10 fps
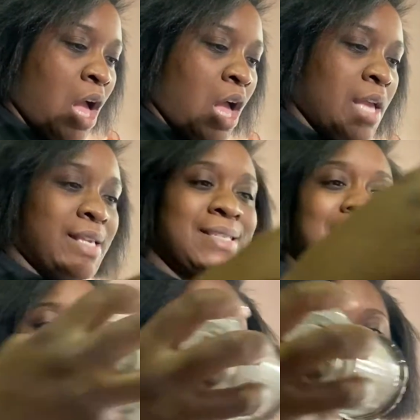It's
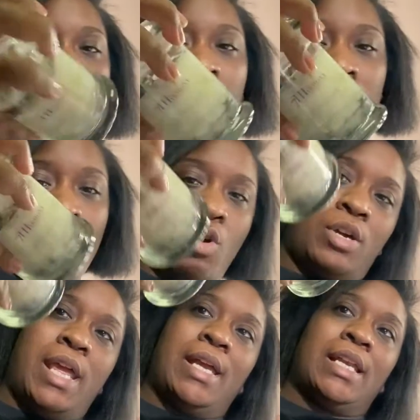not all
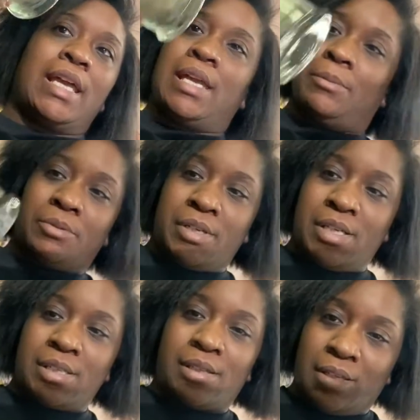that
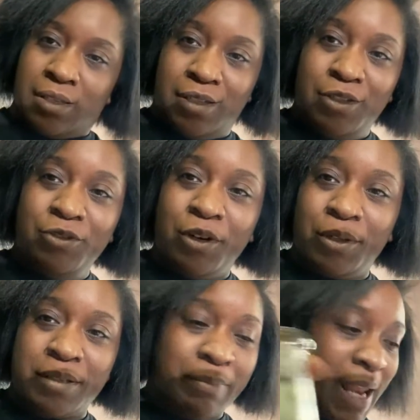glamorous because, you know,
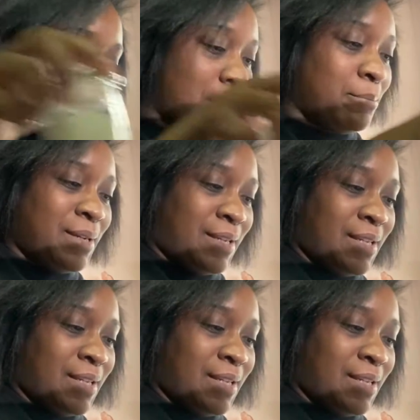it's black, but